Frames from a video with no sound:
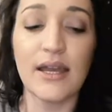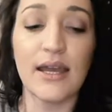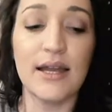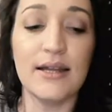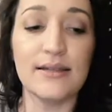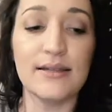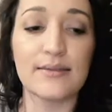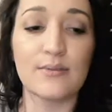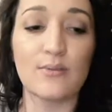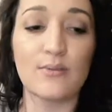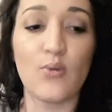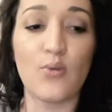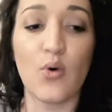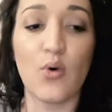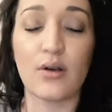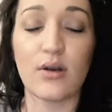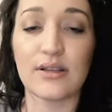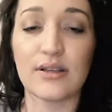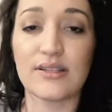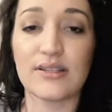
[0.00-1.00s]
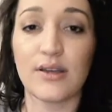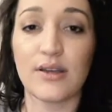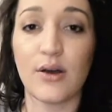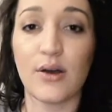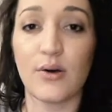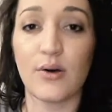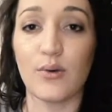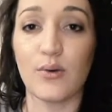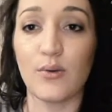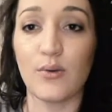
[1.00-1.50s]
It's more
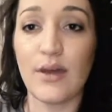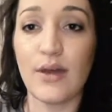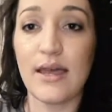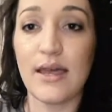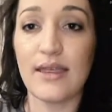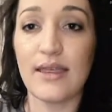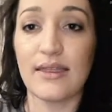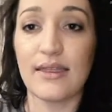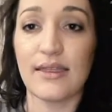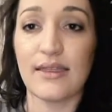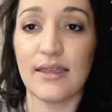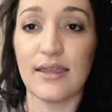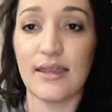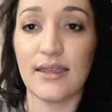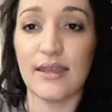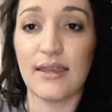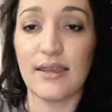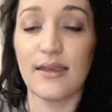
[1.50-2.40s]
so the